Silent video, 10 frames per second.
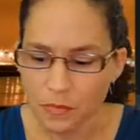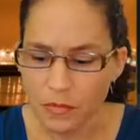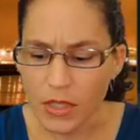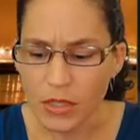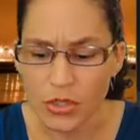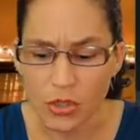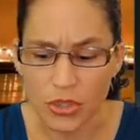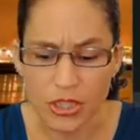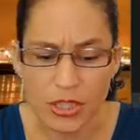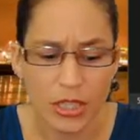So we're
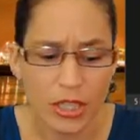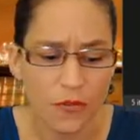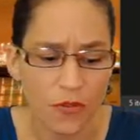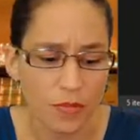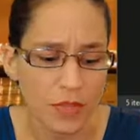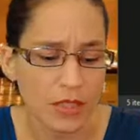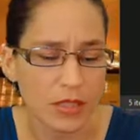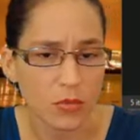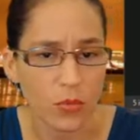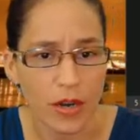just going to confirm this
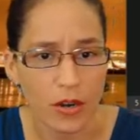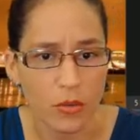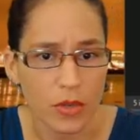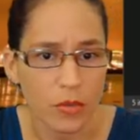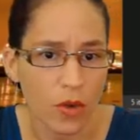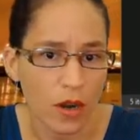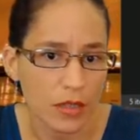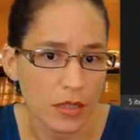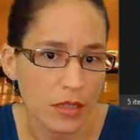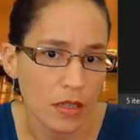is where we
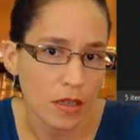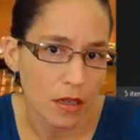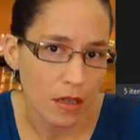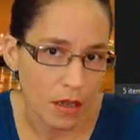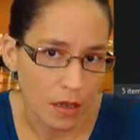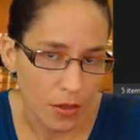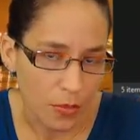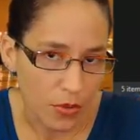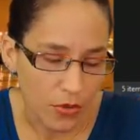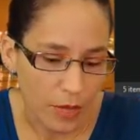want uh, the
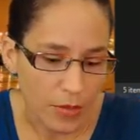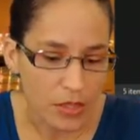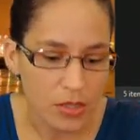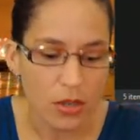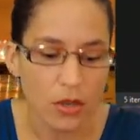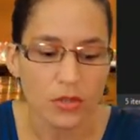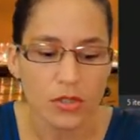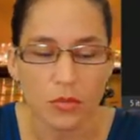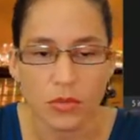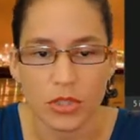program installed.
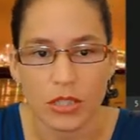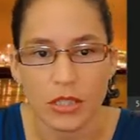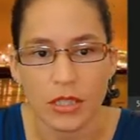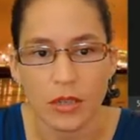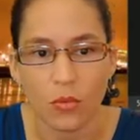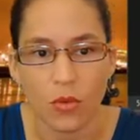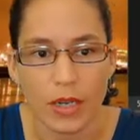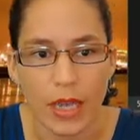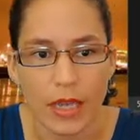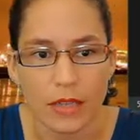So we'll just hit
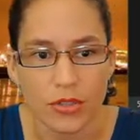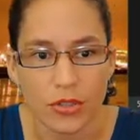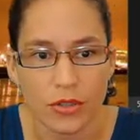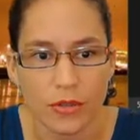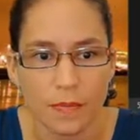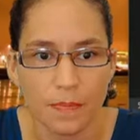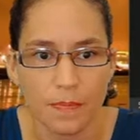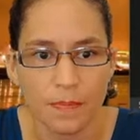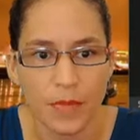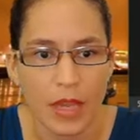one enter.
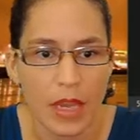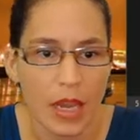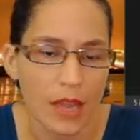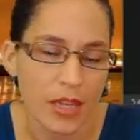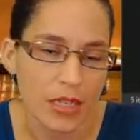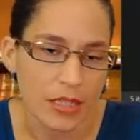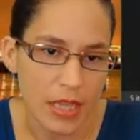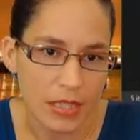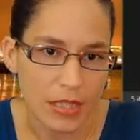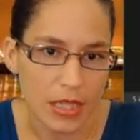And then it's
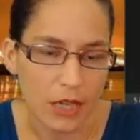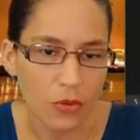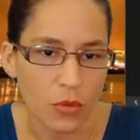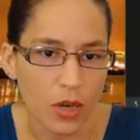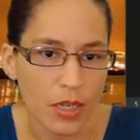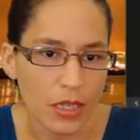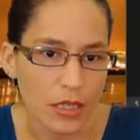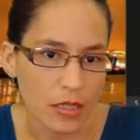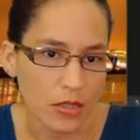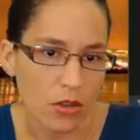asking if we want to
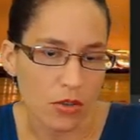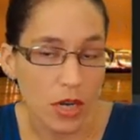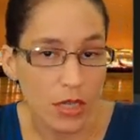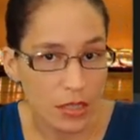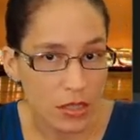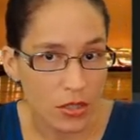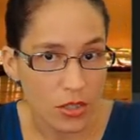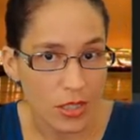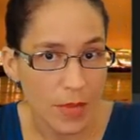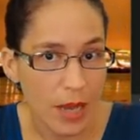install or uninstall
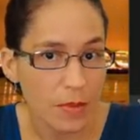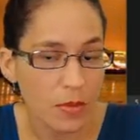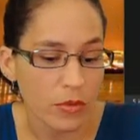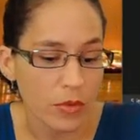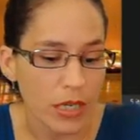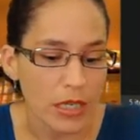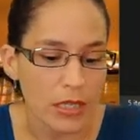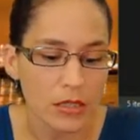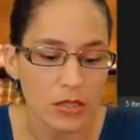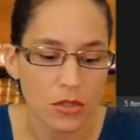SMAPI. We want to
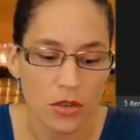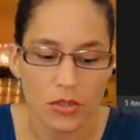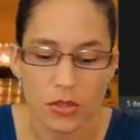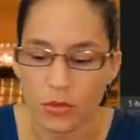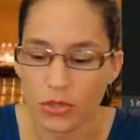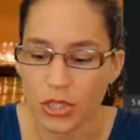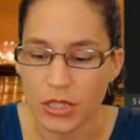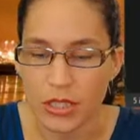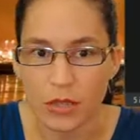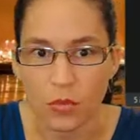install, so we'll
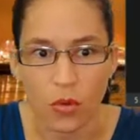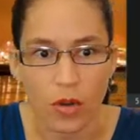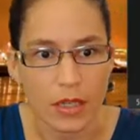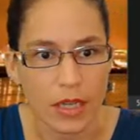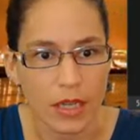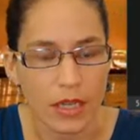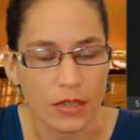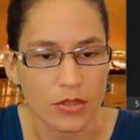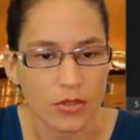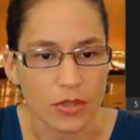just hit one and
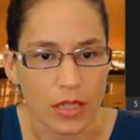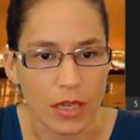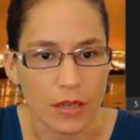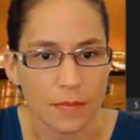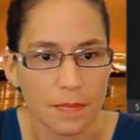enter again.